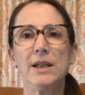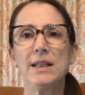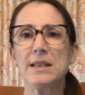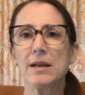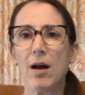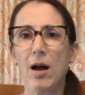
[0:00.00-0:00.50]

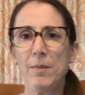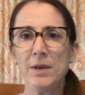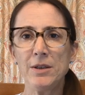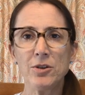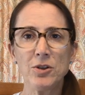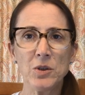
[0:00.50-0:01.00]
It's
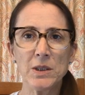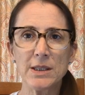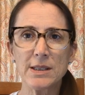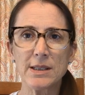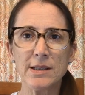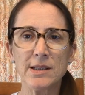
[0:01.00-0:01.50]
common to
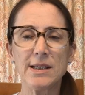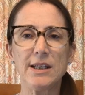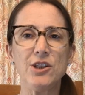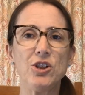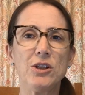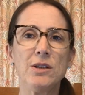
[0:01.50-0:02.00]
notice
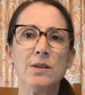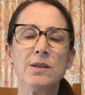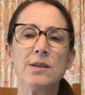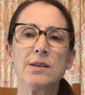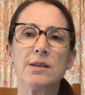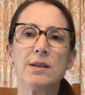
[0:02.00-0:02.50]

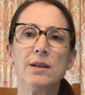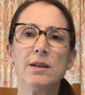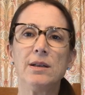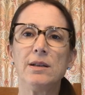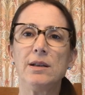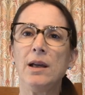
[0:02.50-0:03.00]
sensations
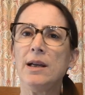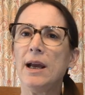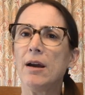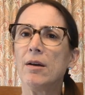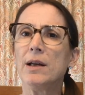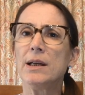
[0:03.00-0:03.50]
in
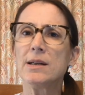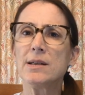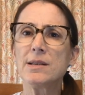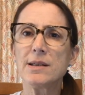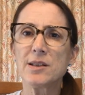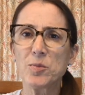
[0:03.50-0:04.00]

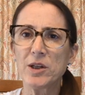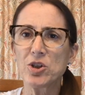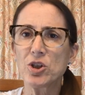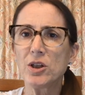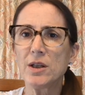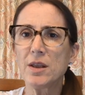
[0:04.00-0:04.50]
areas,
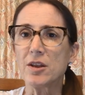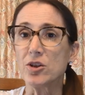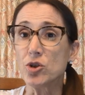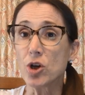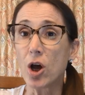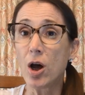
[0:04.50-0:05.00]
especially the
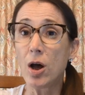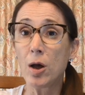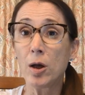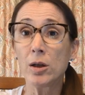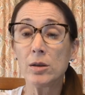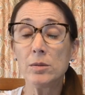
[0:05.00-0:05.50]

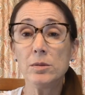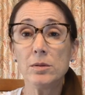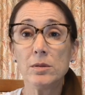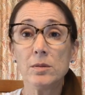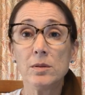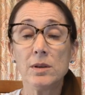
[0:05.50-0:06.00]
jaw,
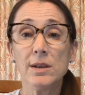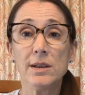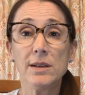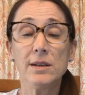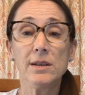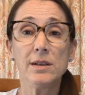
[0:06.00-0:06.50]

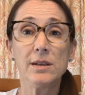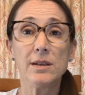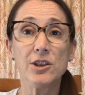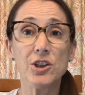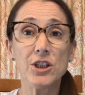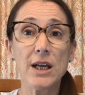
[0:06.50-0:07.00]

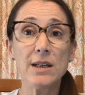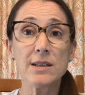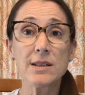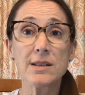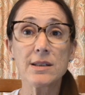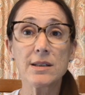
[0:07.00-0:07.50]
the
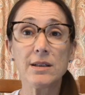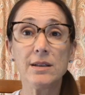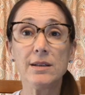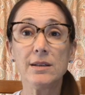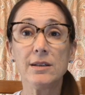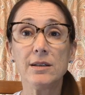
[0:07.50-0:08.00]
chest,
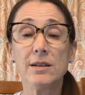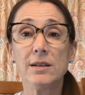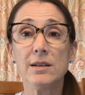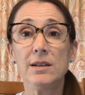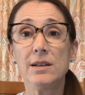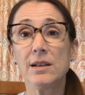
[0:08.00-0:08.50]

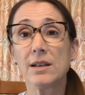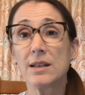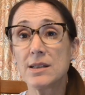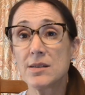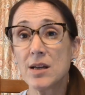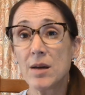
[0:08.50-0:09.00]
the
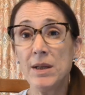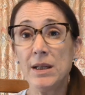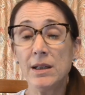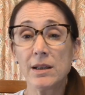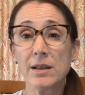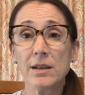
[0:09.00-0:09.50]

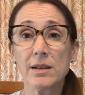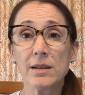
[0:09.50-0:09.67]
stomach,